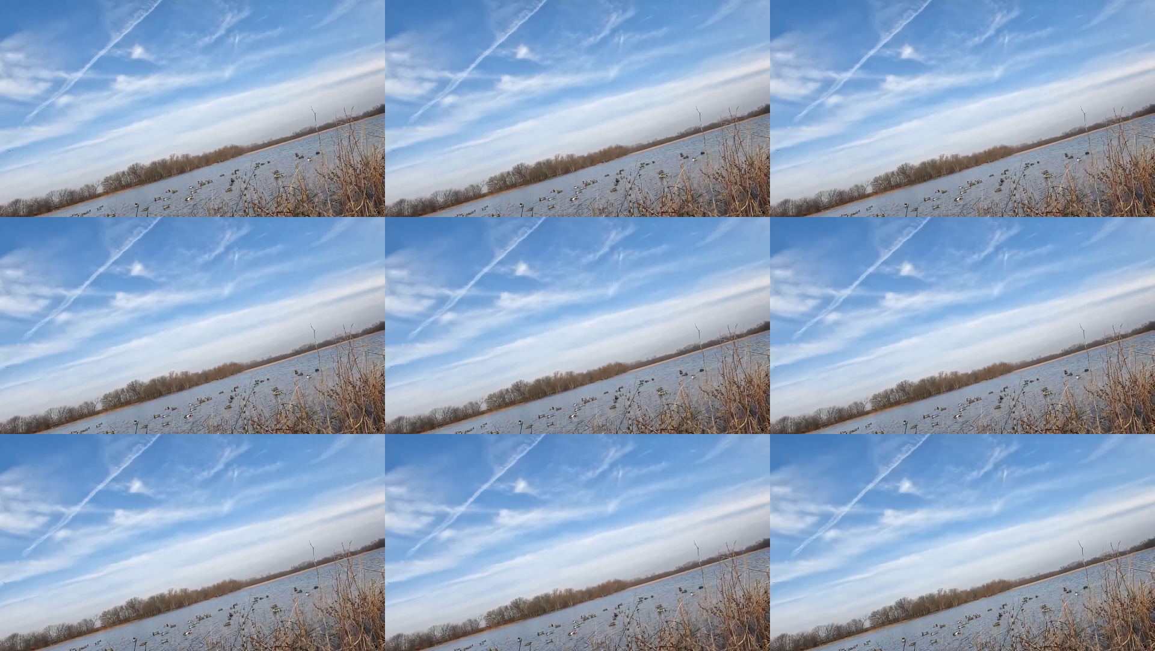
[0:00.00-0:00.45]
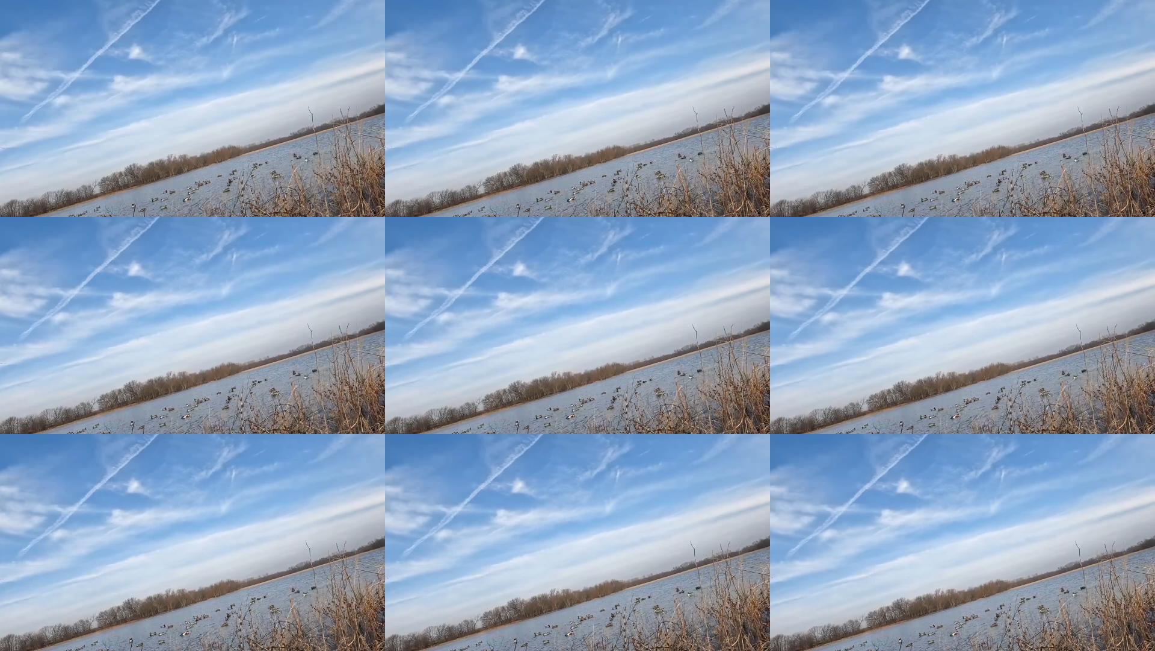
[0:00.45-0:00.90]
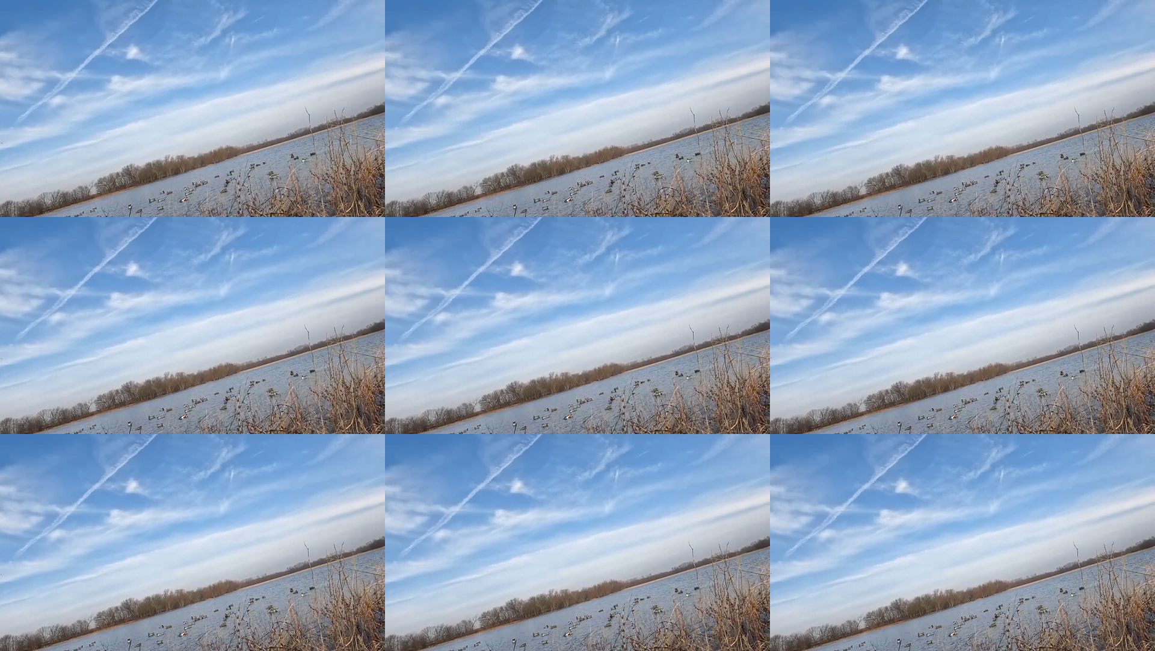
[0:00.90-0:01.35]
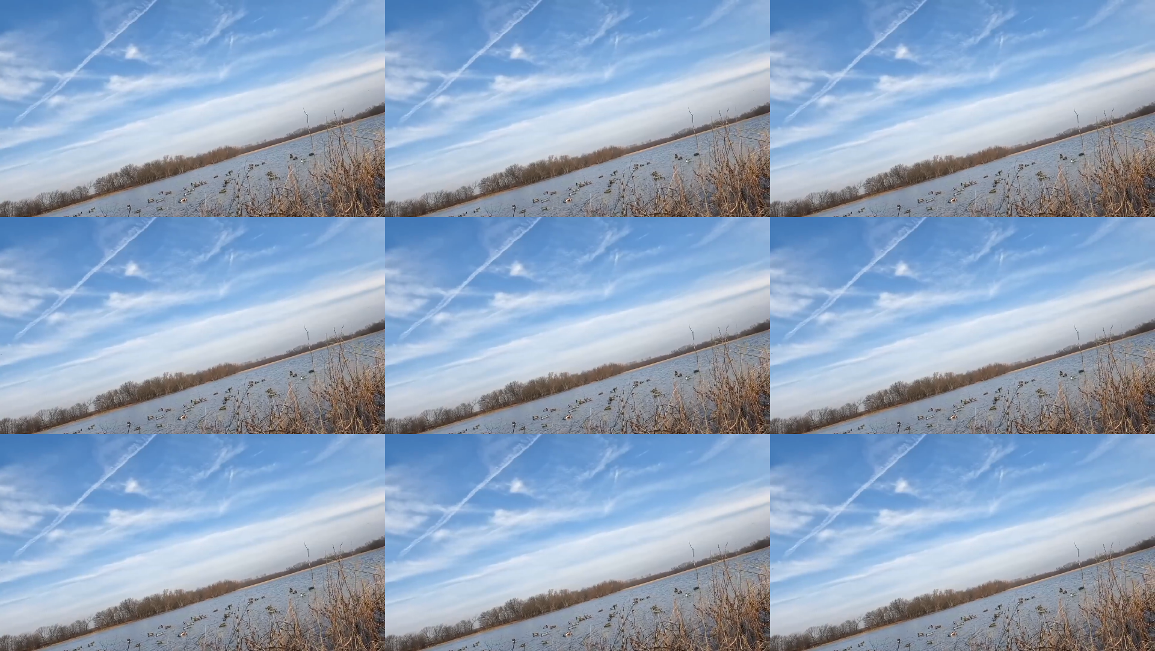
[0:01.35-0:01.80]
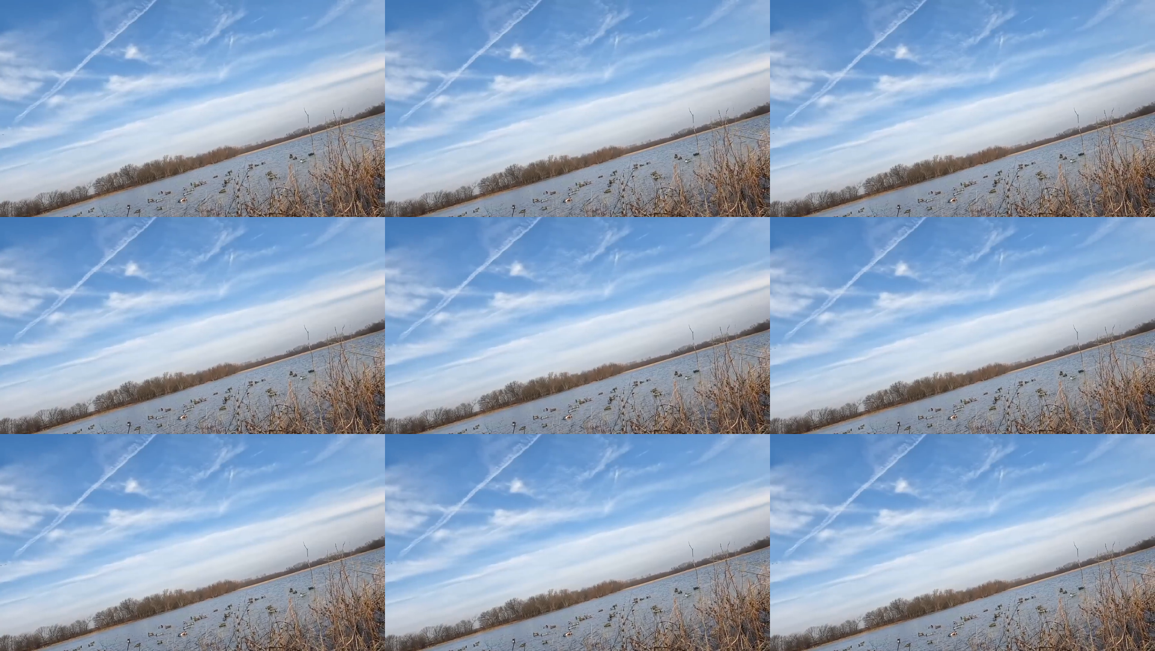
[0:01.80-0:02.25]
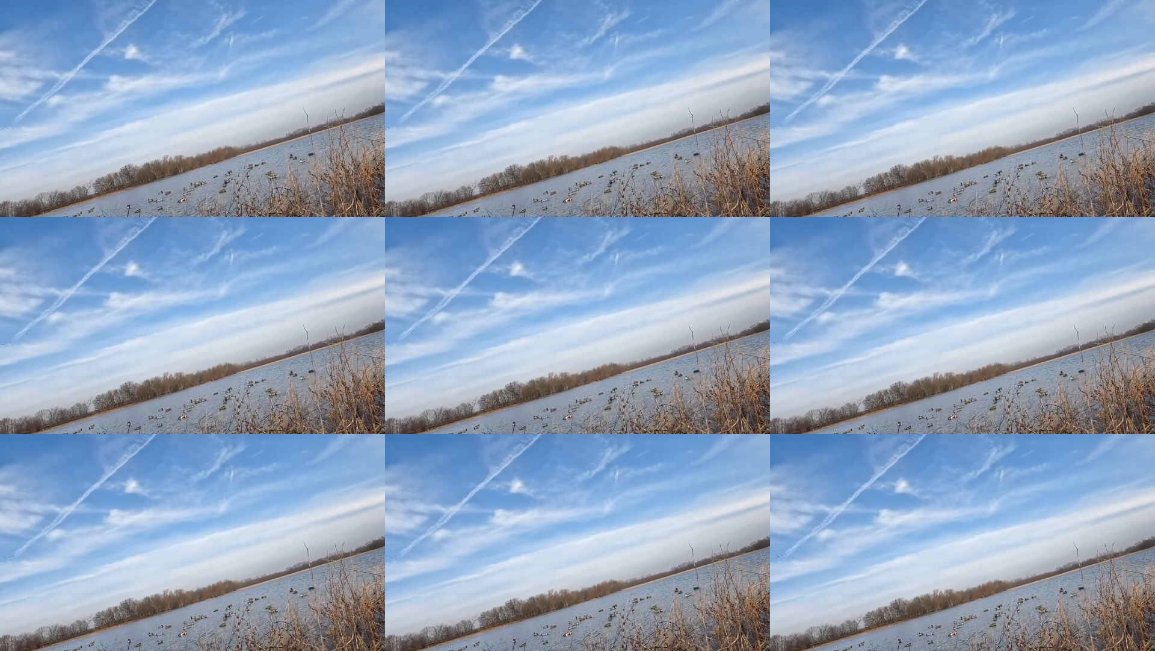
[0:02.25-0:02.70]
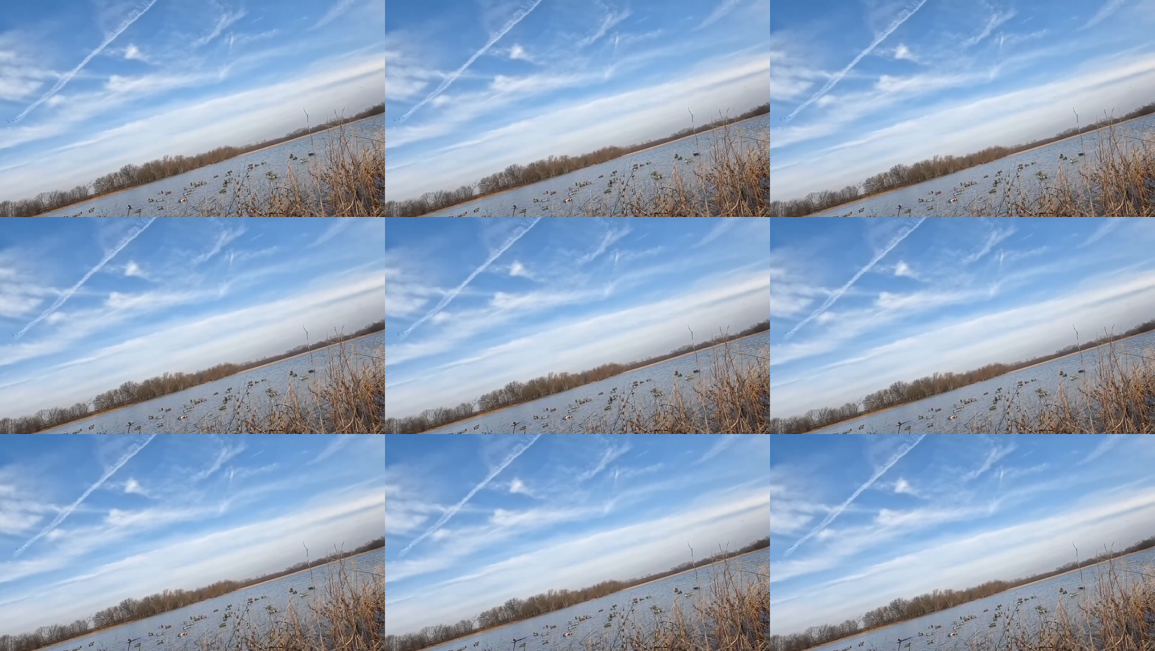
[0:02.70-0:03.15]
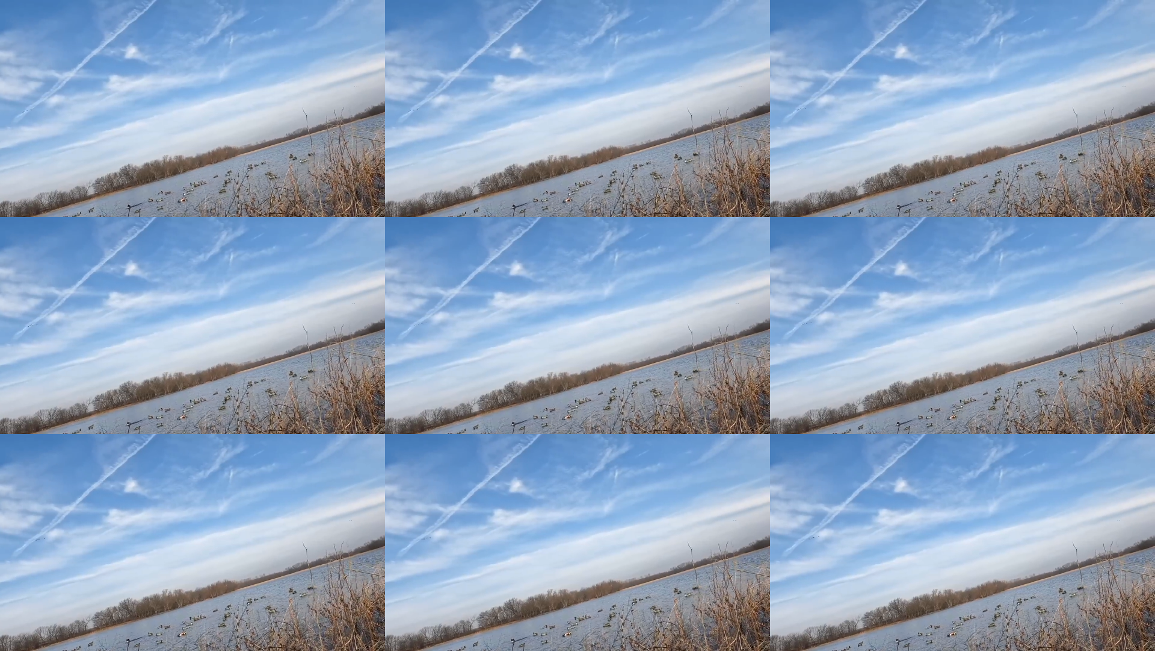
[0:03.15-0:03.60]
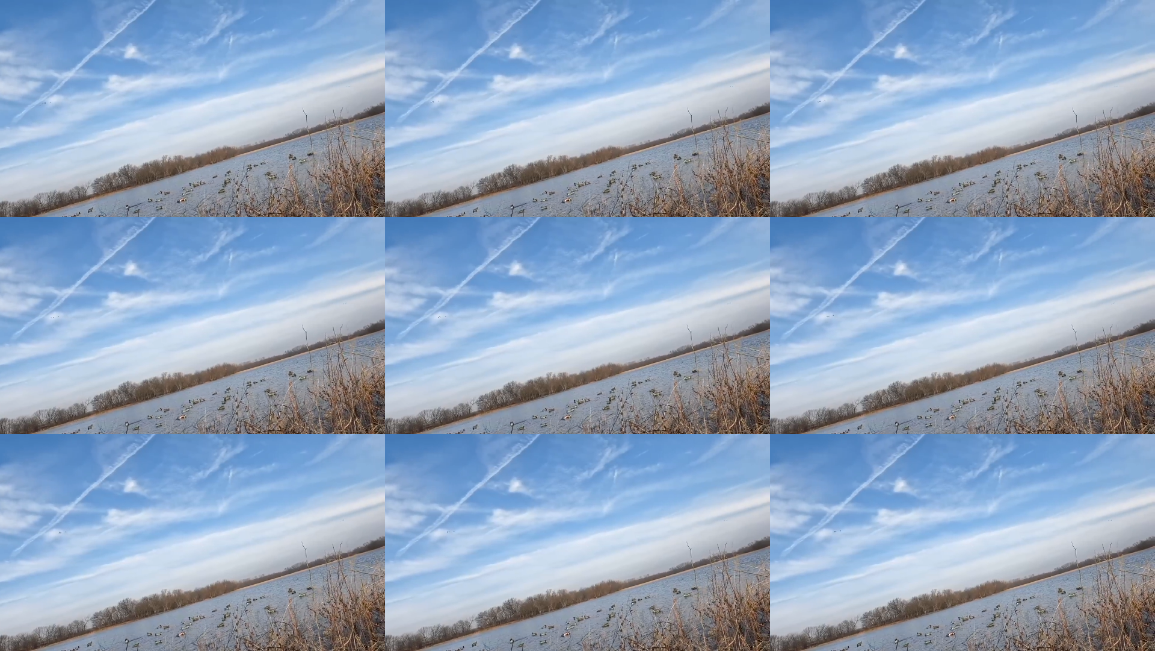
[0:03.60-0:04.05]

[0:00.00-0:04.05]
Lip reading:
Nobody's mouth can be seen.